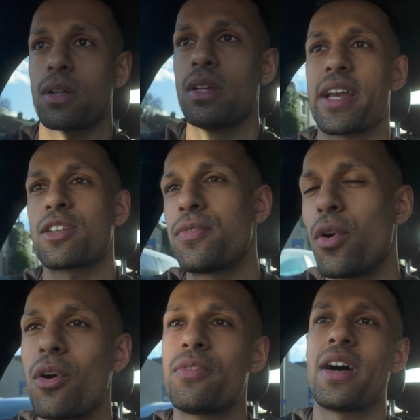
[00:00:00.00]
The next
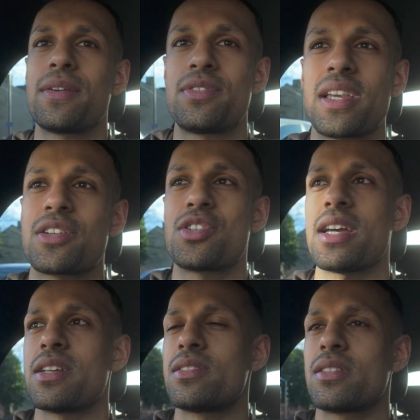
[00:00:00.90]
4, 5, 6
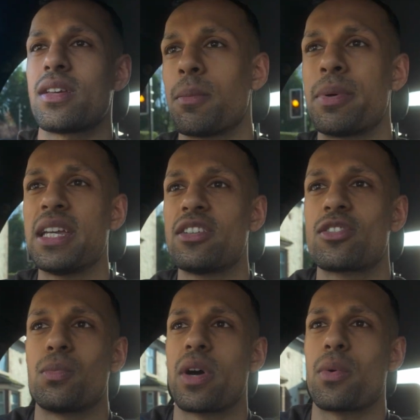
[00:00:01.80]
years, being
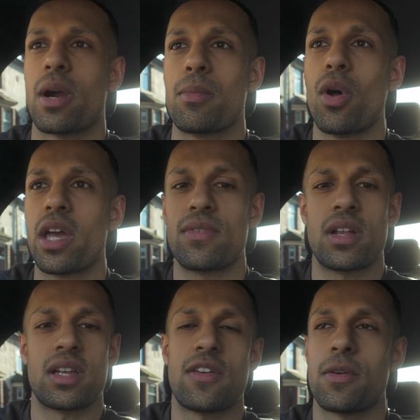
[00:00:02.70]
somewhere where I'm not even going
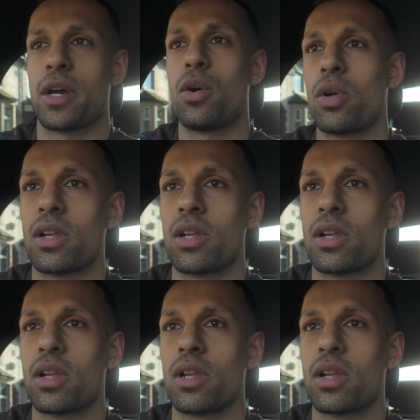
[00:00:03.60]
to give it my all.